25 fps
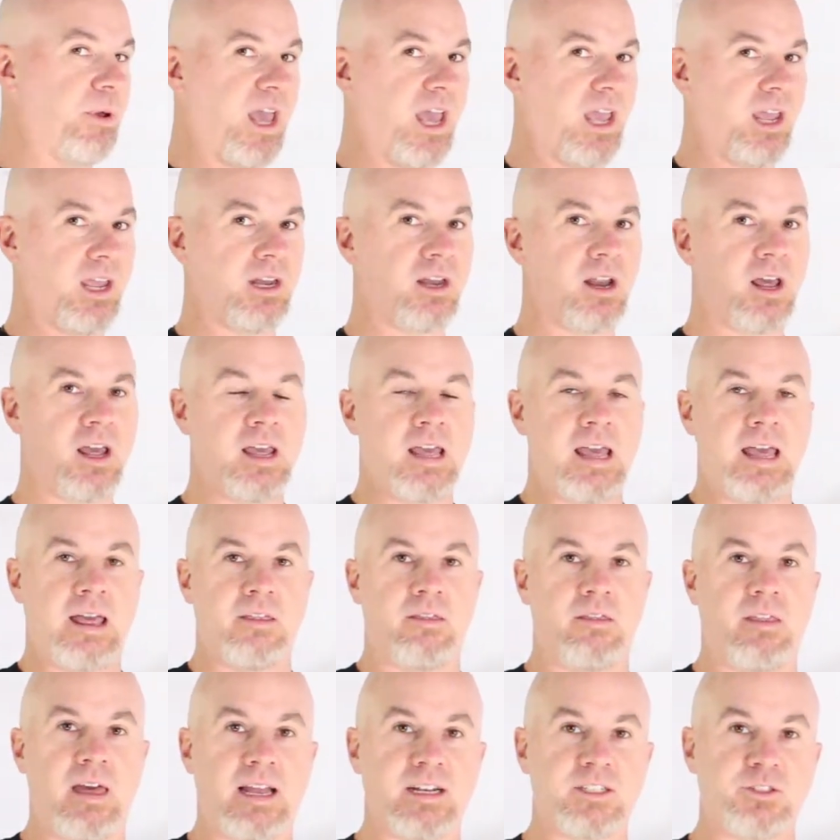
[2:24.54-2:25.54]
to pain,
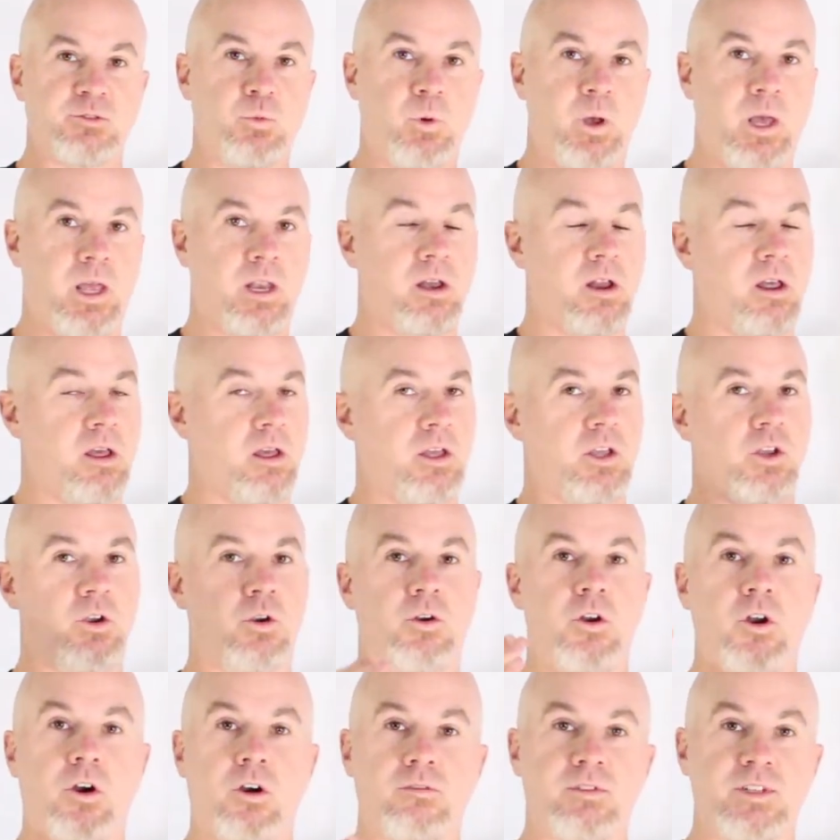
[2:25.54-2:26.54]
that's when
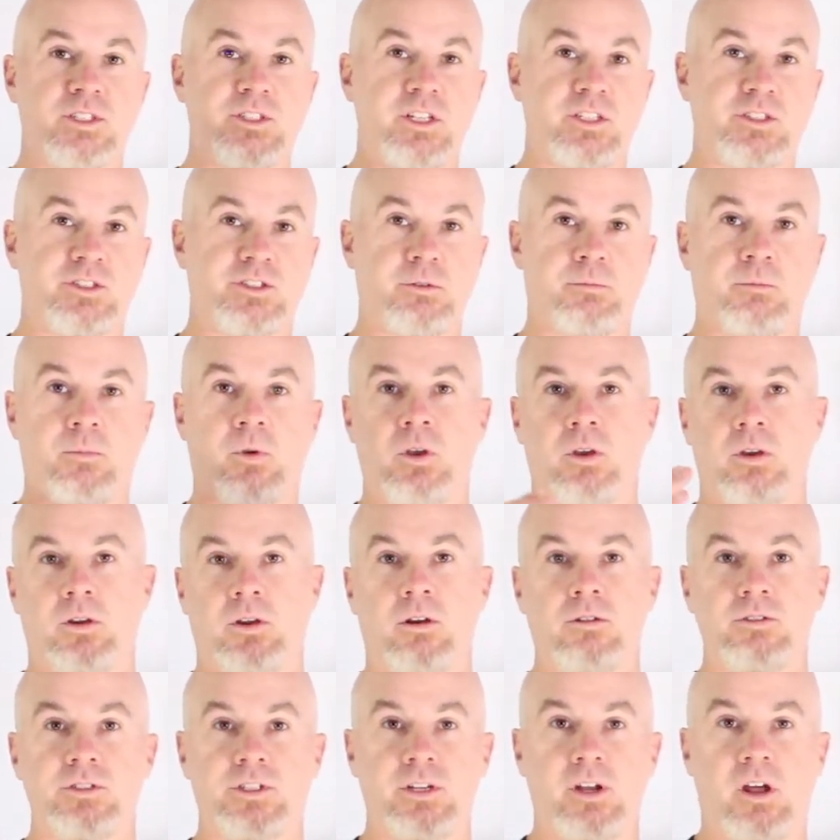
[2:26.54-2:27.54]
your nervous system
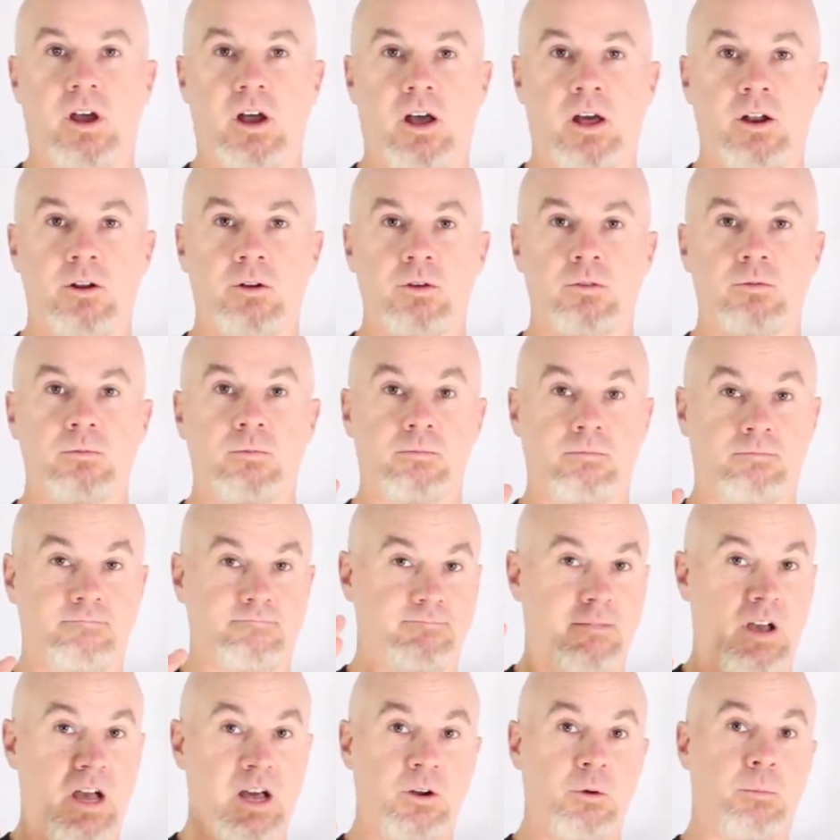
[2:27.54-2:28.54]
goes into
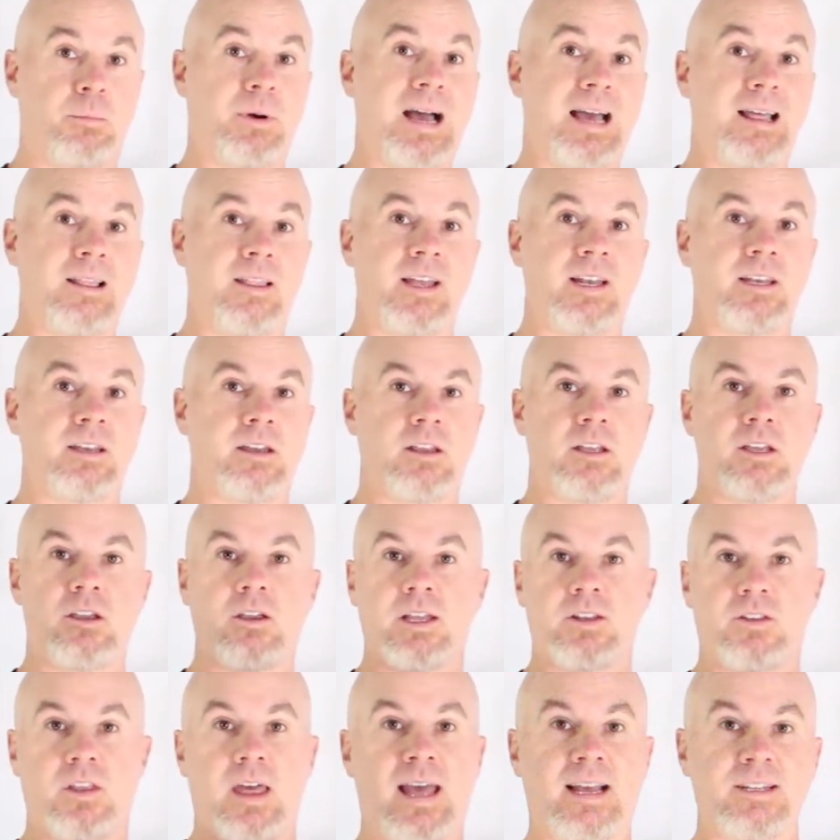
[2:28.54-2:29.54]
autopilot.
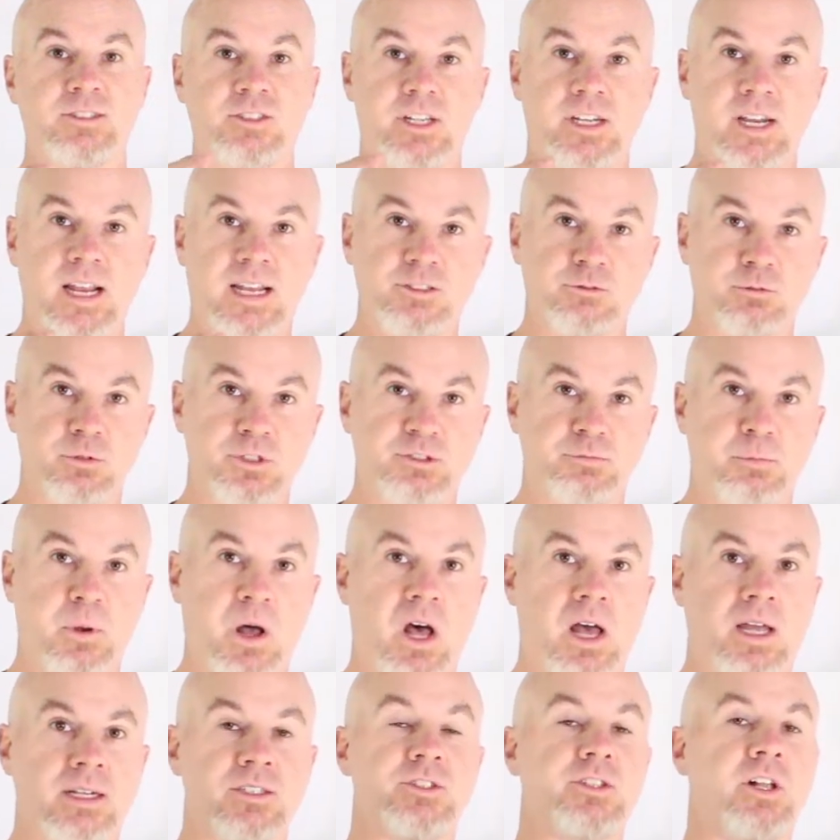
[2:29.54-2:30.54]
You get the SNS
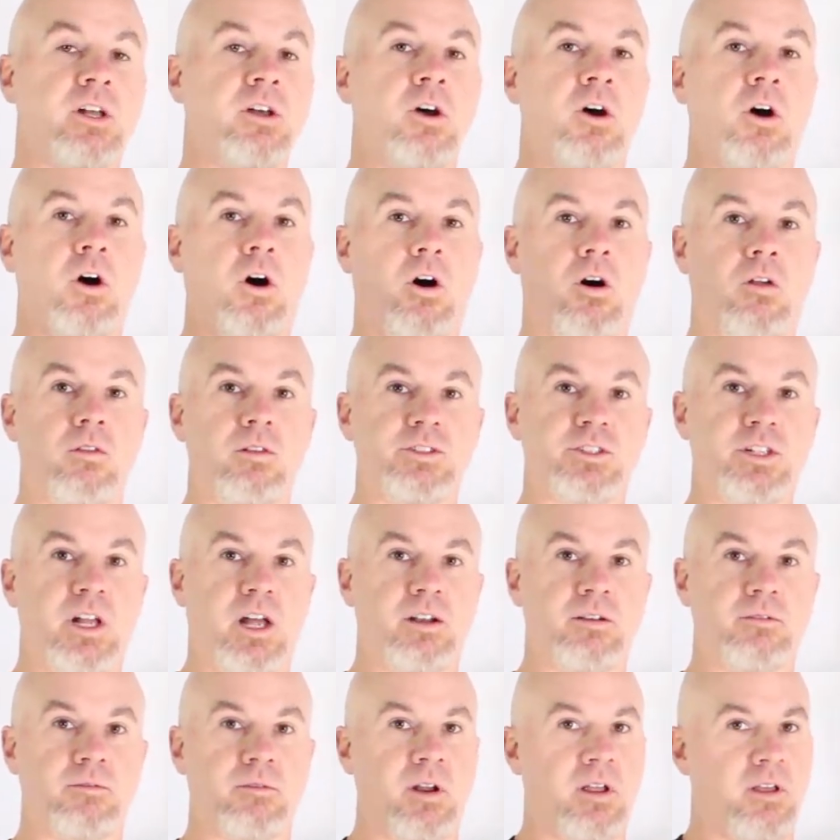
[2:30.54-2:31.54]
response, all of a
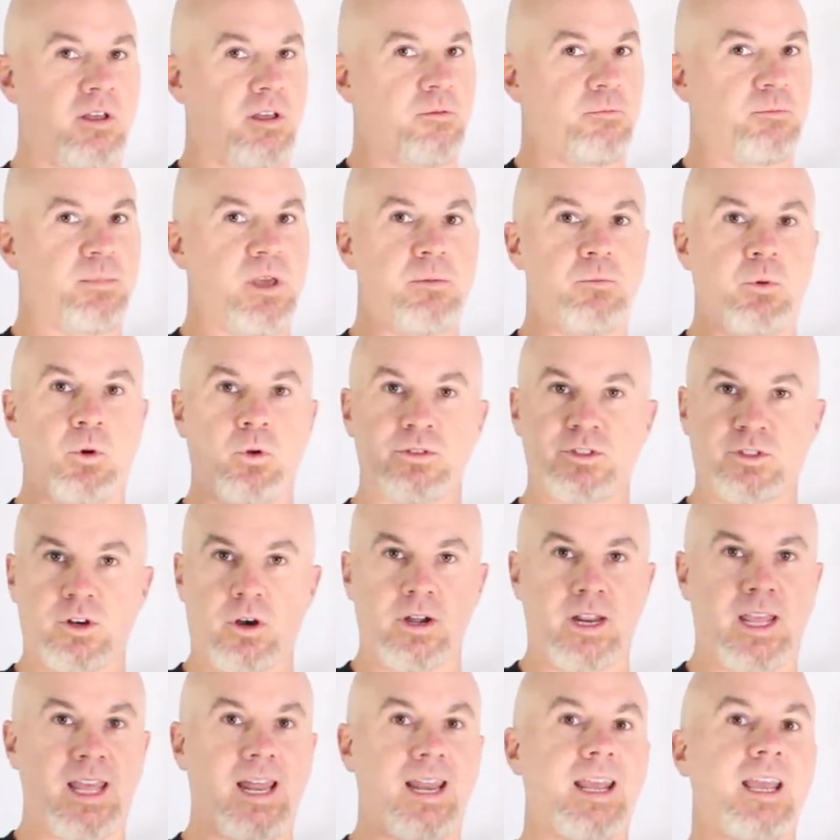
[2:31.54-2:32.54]
sudden people
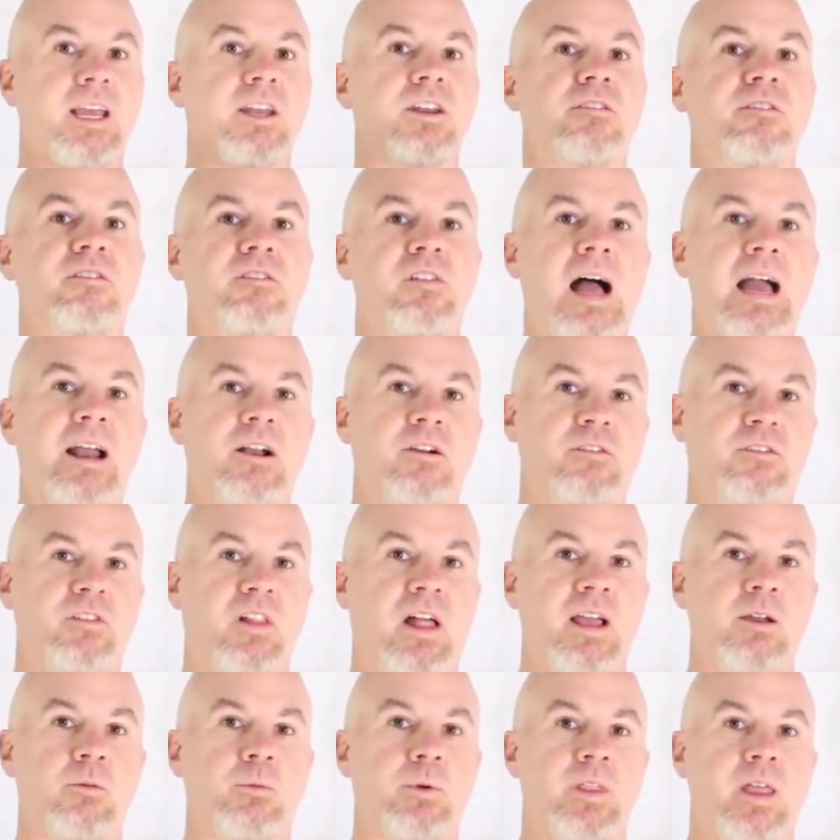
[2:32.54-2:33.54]
start getting into fight or
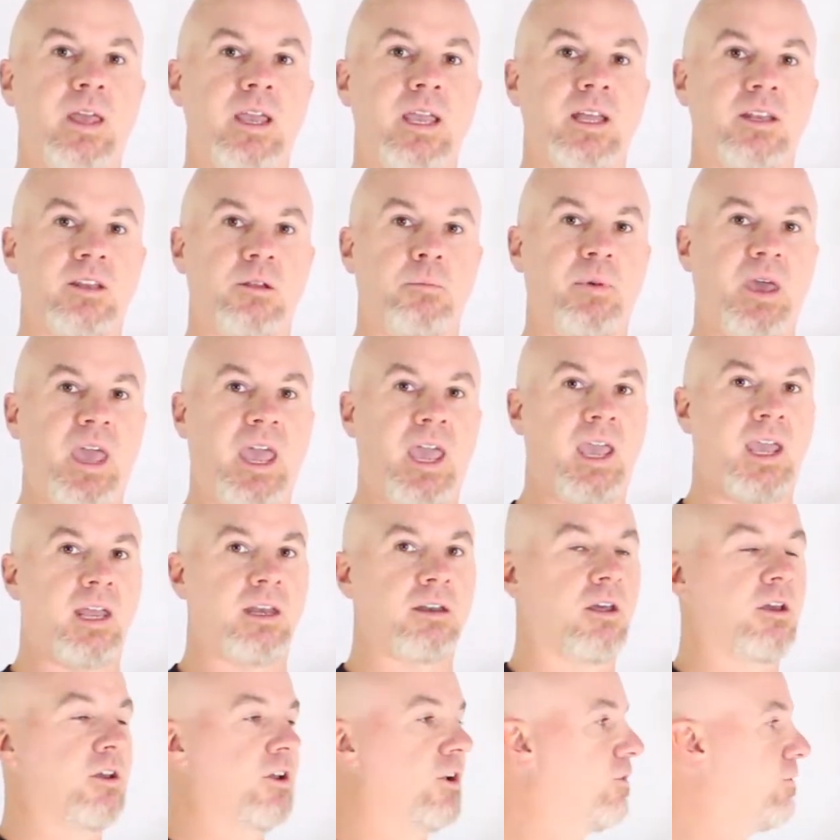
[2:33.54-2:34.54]
flight when they get to
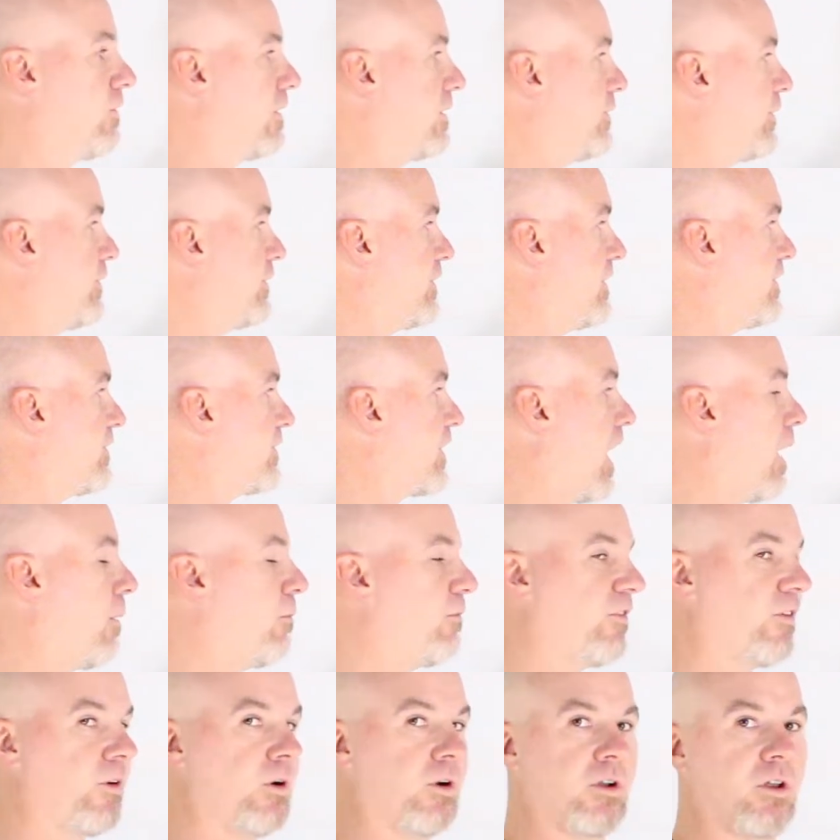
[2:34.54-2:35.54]
pain, versus
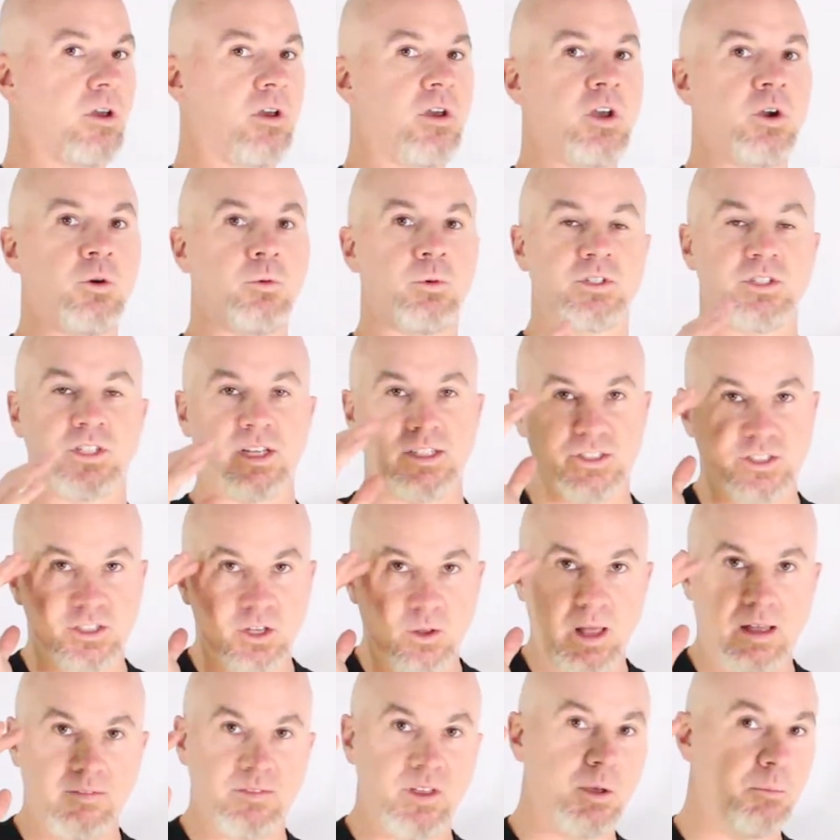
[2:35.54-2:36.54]
discomfort, which they
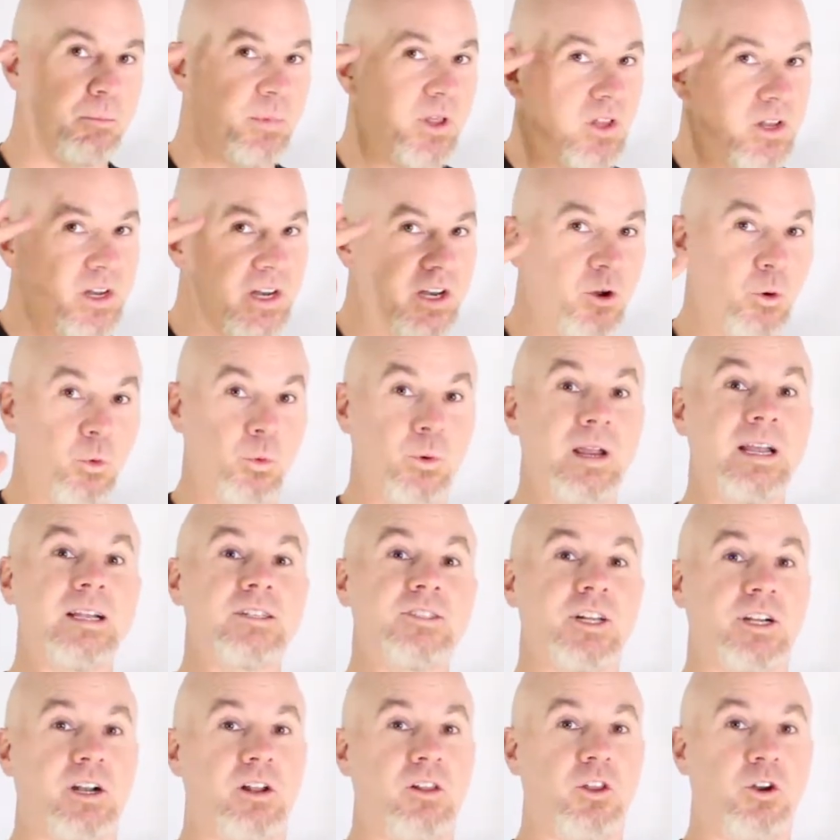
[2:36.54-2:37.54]
still have the ability to
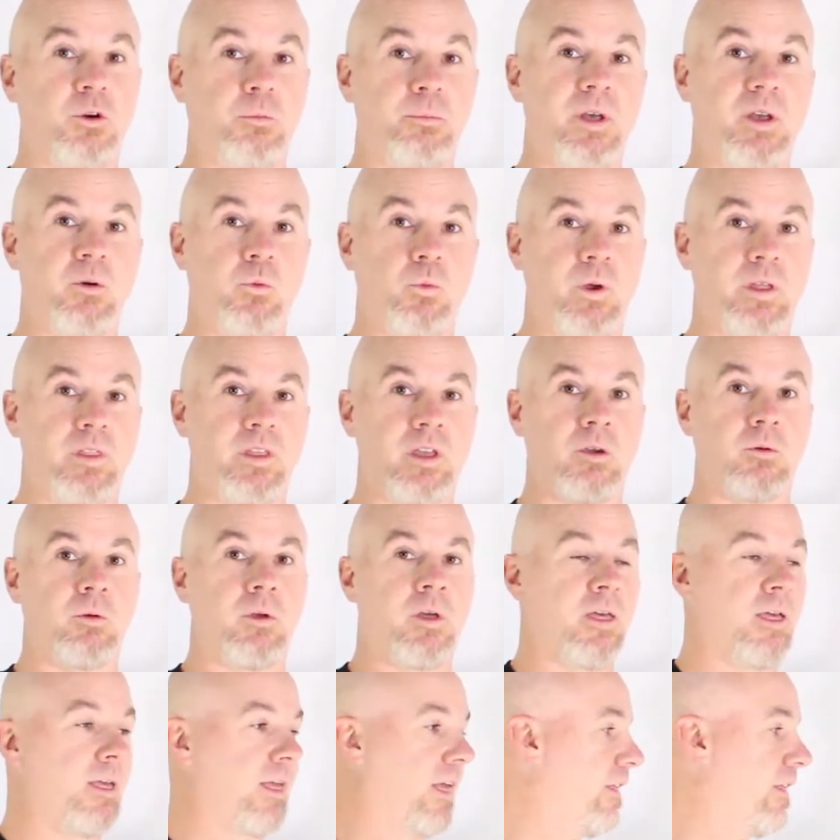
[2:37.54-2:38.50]
reason a little bit with you.